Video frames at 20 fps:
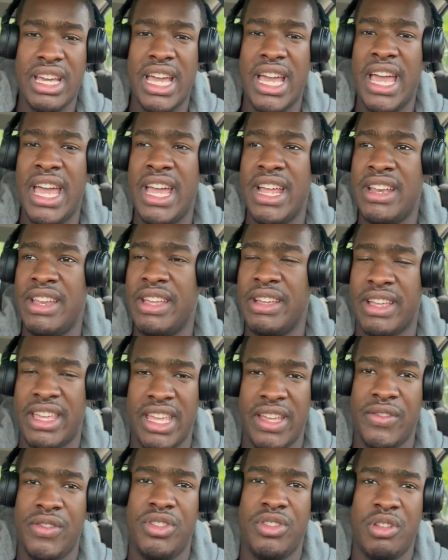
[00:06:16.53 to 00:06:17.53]
And it
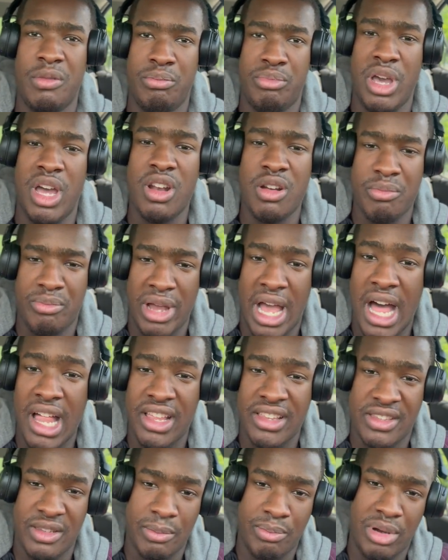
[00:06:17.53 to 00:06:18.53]
gives you the better
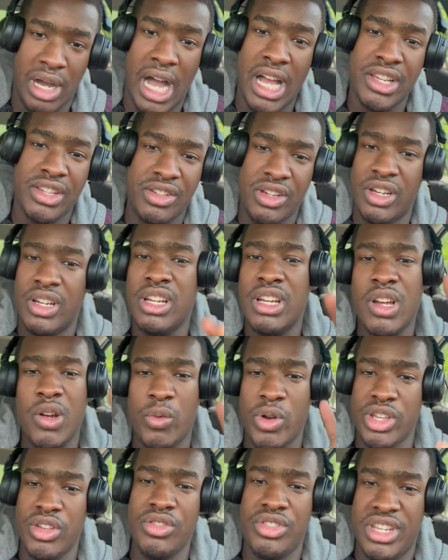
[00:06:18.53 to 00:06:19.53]
balance and posture.
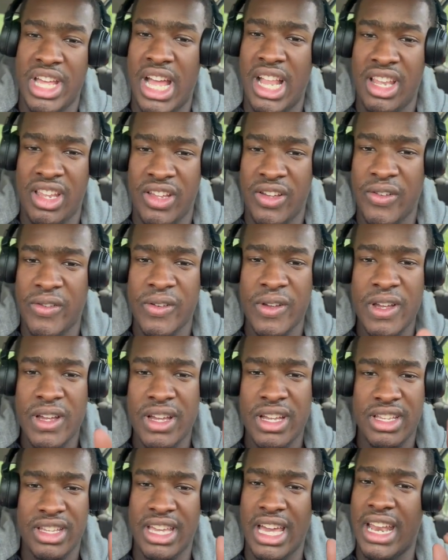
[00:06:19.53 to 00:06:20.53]
When you deadlift,
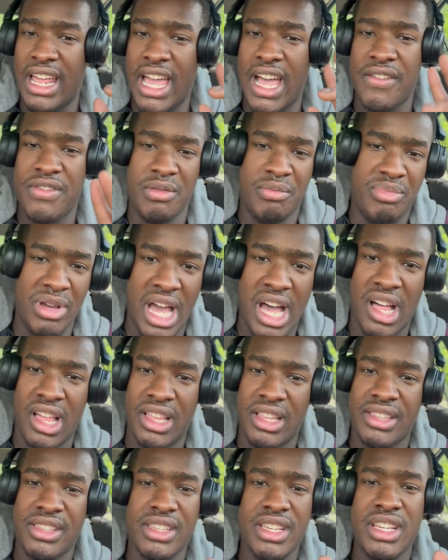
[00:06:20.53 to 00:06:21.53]
you got to have the
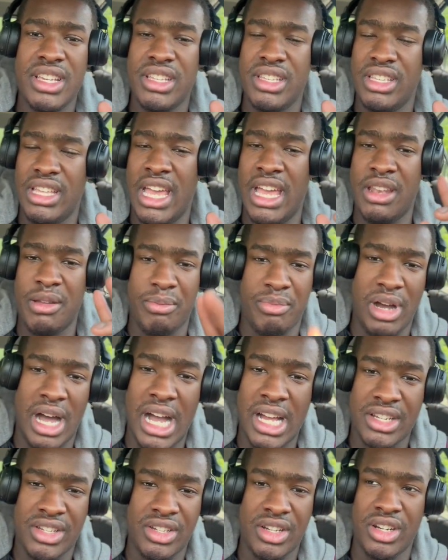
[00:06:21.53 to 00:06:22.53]
balance and the
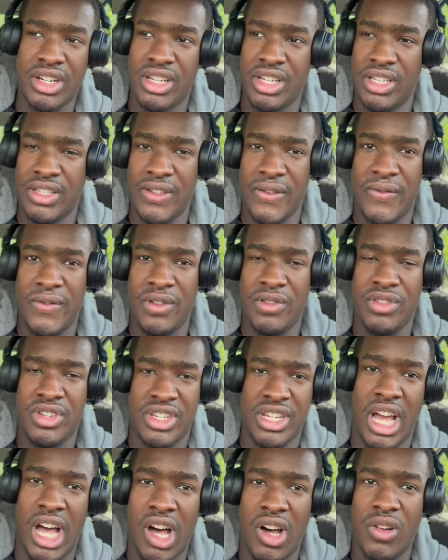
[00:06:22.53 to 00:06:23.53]
posture, because if you
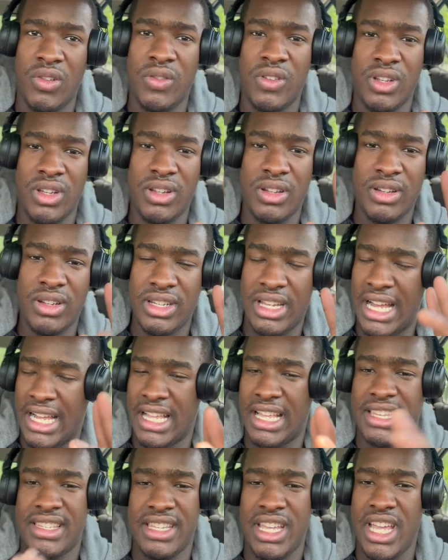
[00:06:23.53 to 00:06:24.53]
don't, like
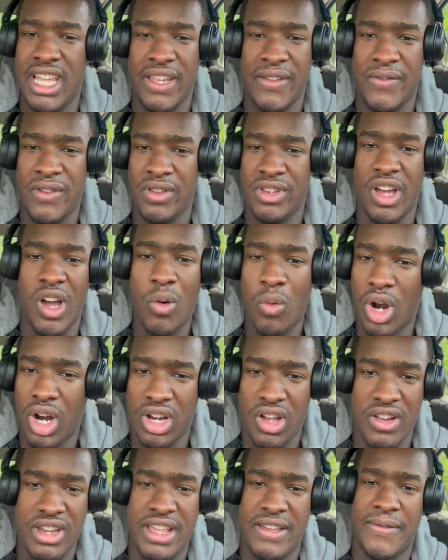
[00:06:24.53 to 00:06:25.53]
I said, if you don't work
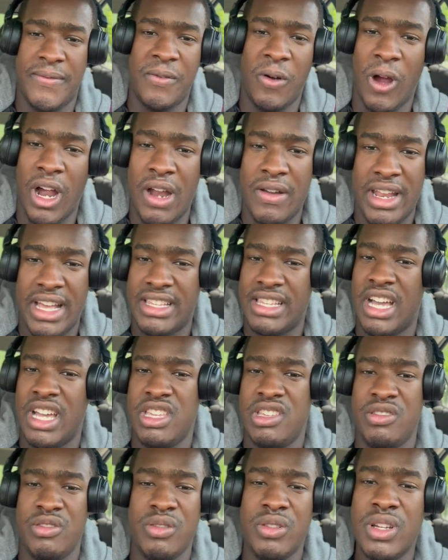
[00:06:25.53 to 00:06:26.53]
on that form, that's how
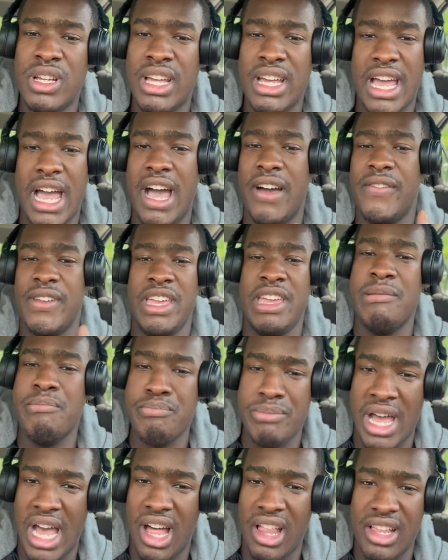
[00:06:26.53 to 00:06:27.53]
you have
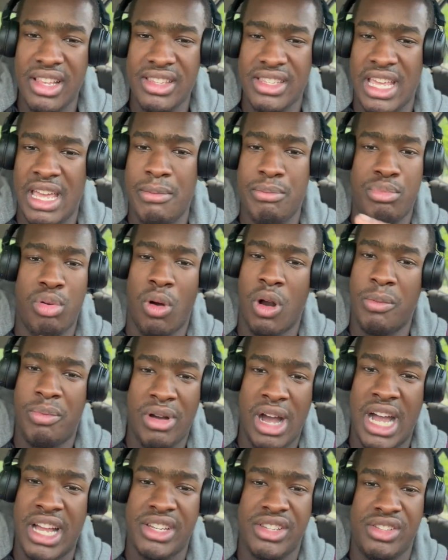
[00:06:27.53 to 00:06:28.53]
imbalance and poor
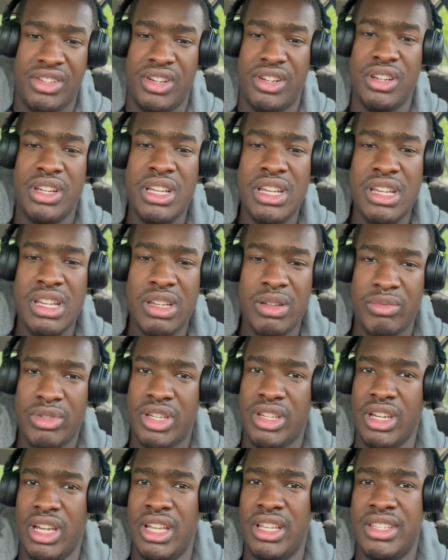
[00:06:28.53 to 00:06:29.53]
posture,
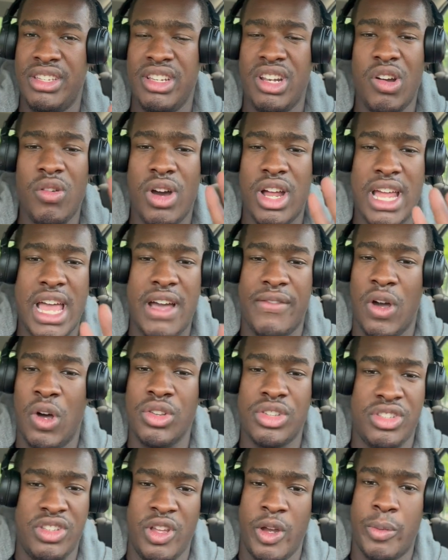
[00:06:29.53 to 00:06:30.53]
because you don't want to have
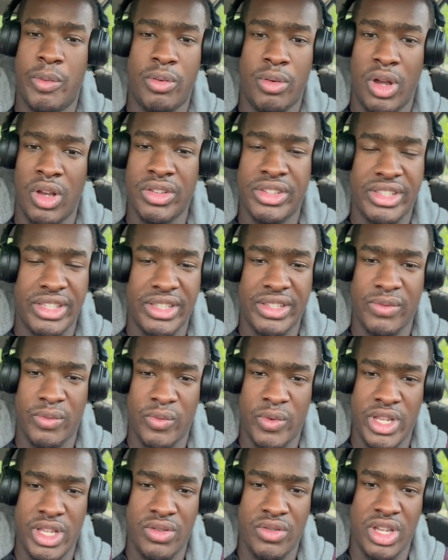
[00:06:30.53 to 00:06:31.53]
osteoporosis
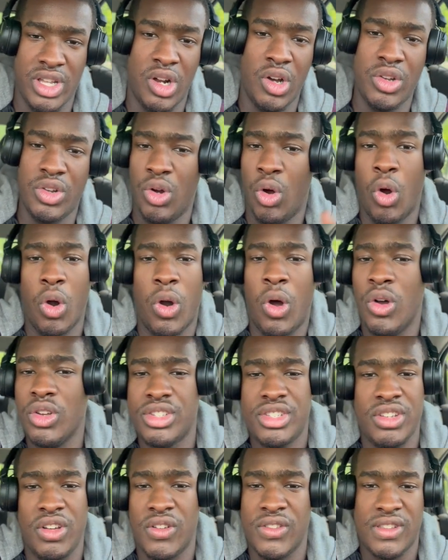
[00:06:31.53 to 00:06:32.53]
when you get older, or
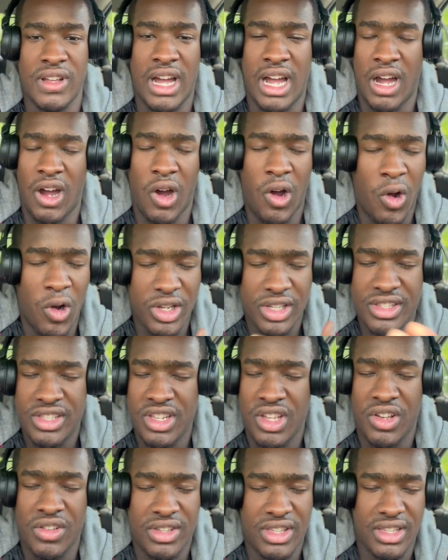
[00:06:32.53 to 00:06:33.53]

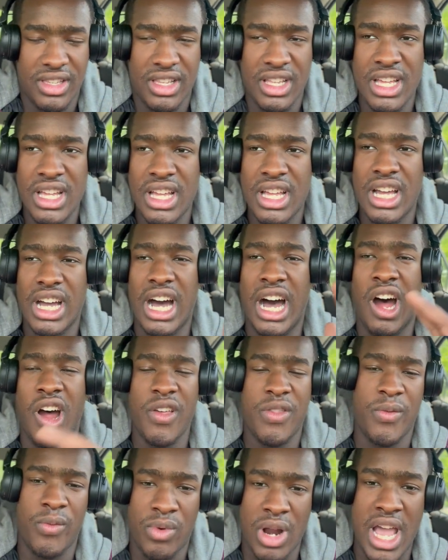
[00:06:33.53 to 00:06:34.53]

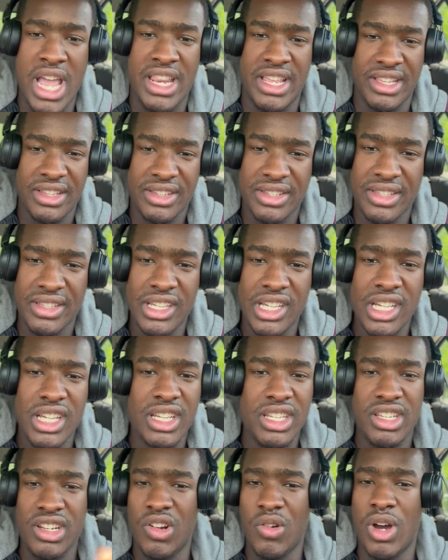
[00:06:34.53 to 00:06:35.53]
osteoarthritis.
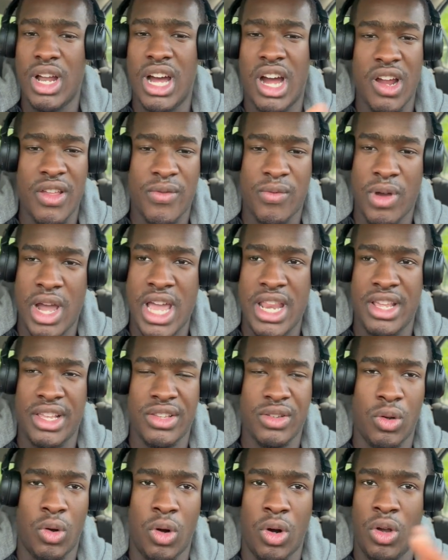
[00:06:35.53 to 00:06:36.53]
You don't want
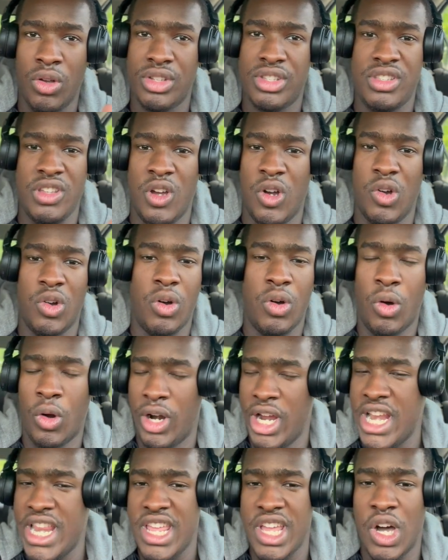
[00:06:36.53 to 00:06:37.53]
arthritis or
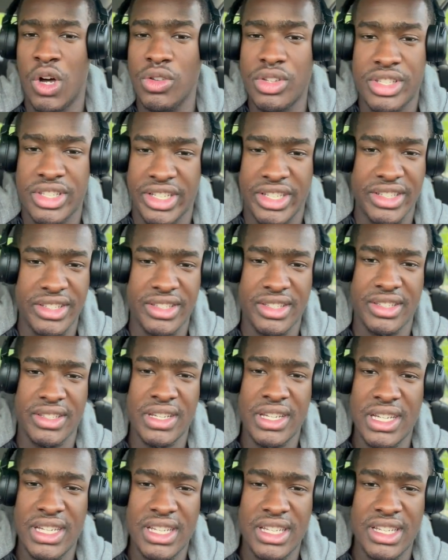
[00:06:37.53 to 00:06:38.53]
any osis.
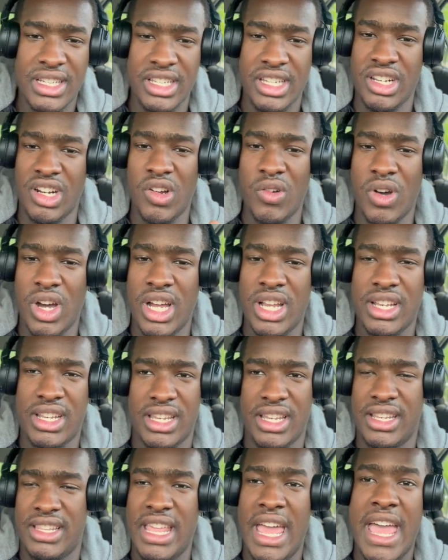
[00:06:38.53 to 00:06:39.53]
You don't want
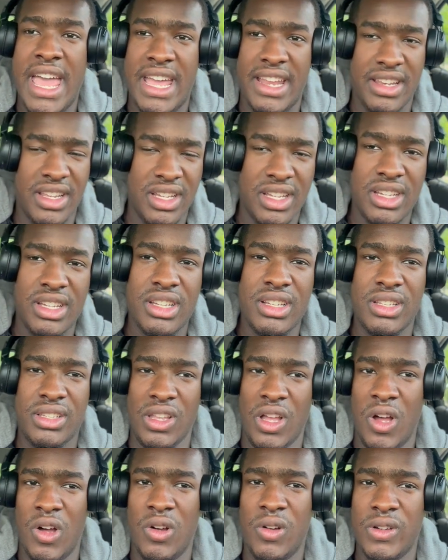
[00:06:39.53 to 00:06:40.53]
that.
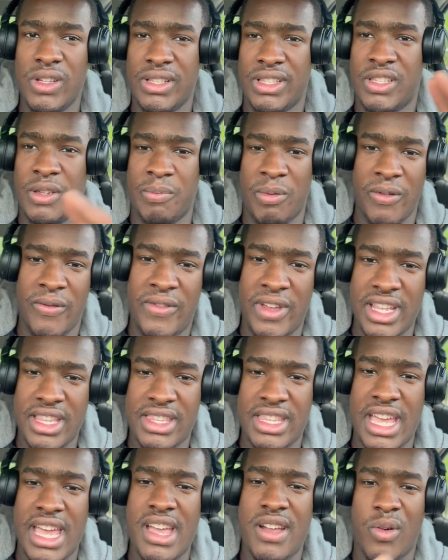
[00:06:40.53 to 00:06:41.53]
So to prevent
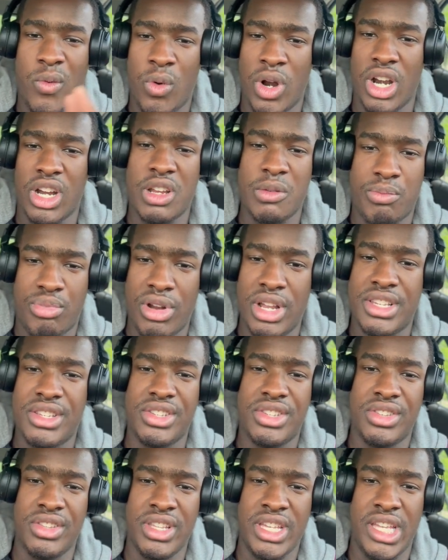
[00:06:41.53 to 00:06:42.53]
that, wear compression
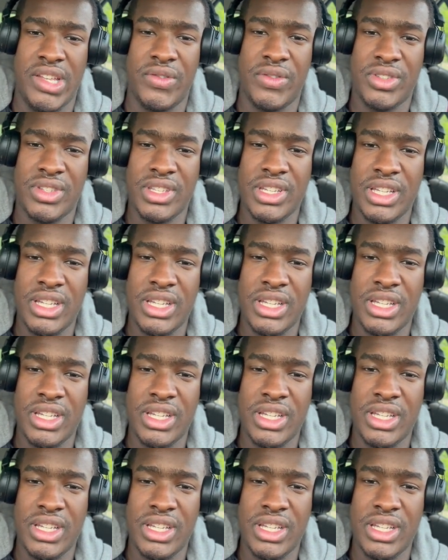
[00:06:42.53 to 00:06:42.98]
sleeves.